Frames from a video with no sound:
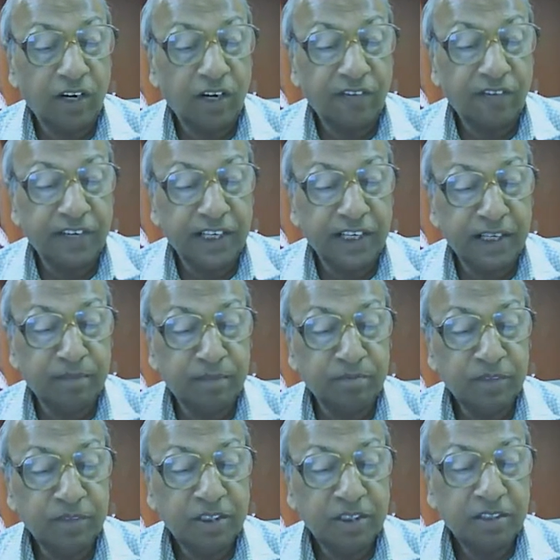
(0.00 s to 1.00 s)
who loved
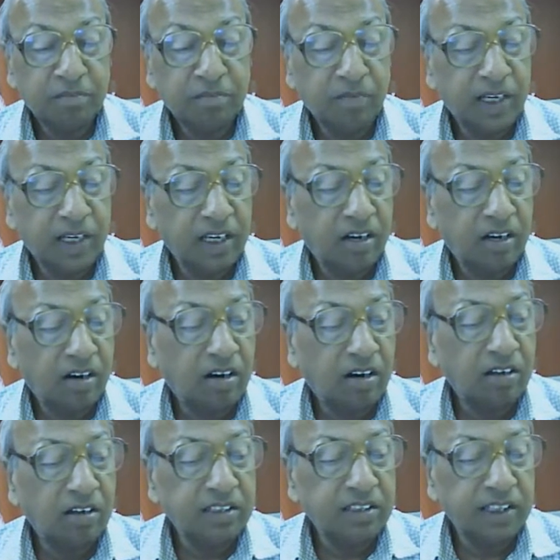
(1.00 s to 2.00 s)
him by
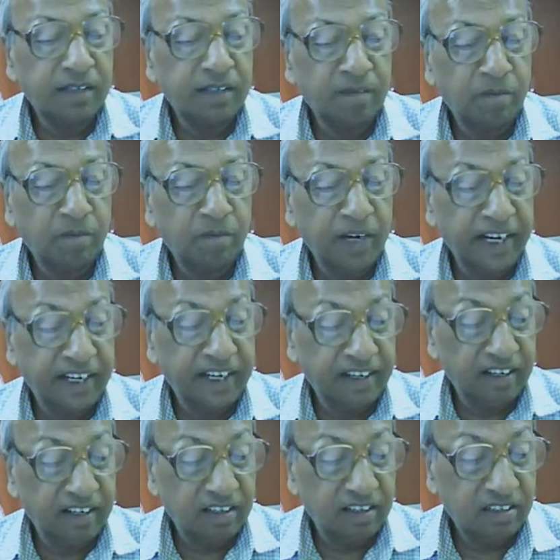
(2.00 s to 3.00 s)
heart and
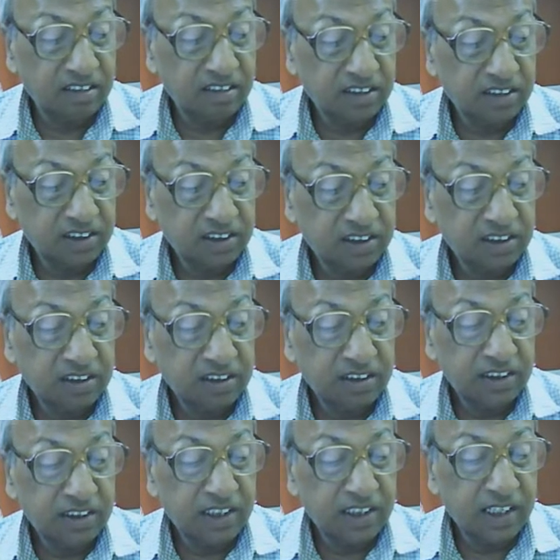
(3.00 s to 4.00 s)
brain.
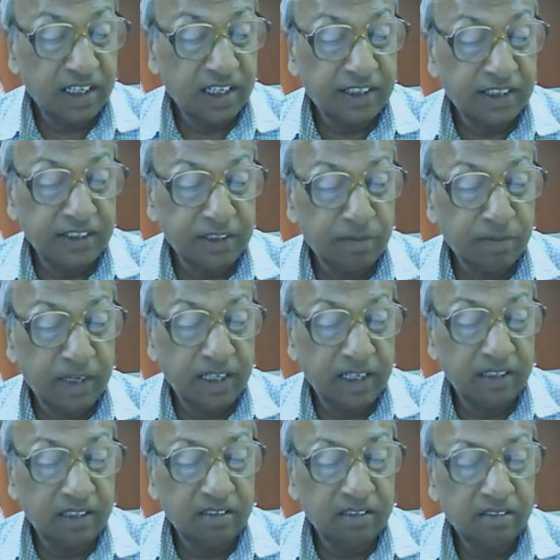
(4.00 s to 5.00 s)
Dear
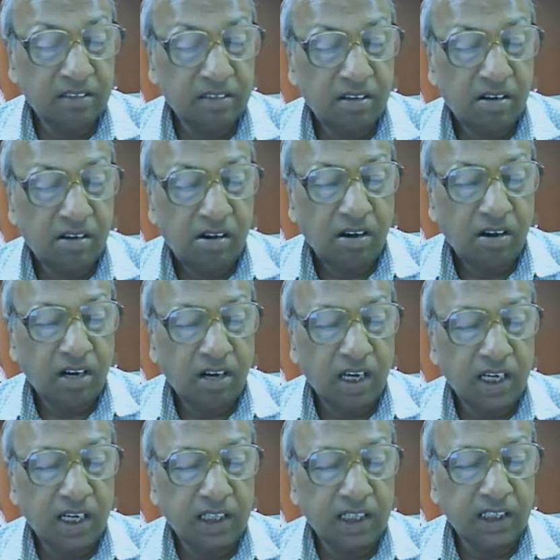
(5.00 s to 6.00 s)
countrymen,
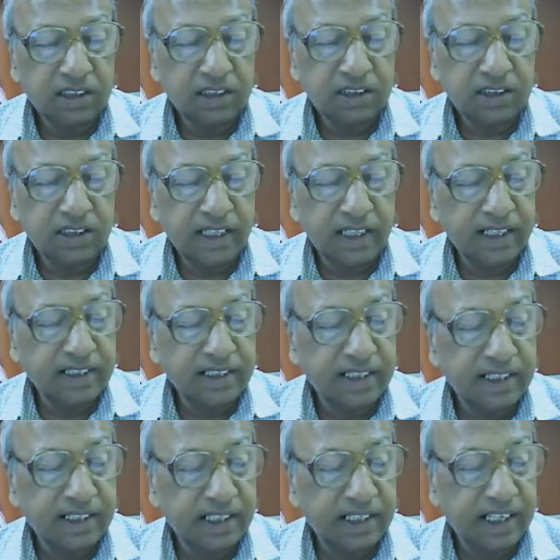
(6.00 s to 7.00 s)
I
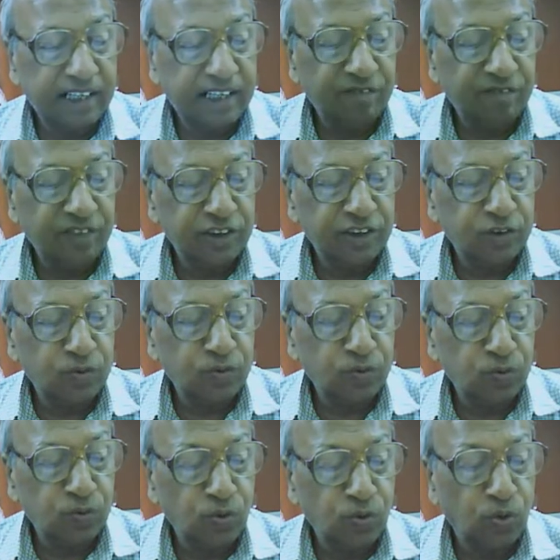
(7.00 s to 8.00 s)
understand that life is
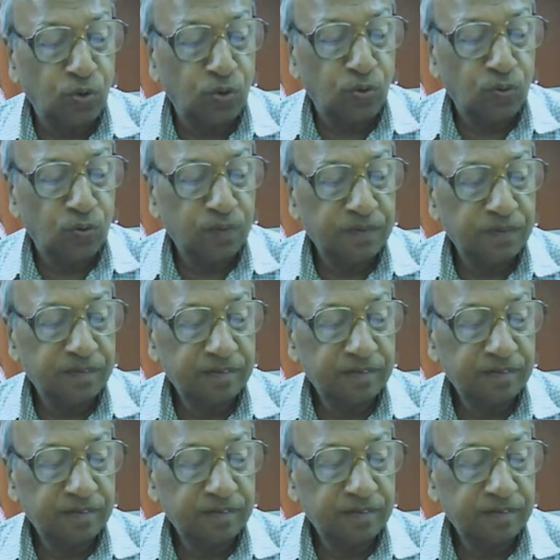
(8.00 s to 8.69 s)
no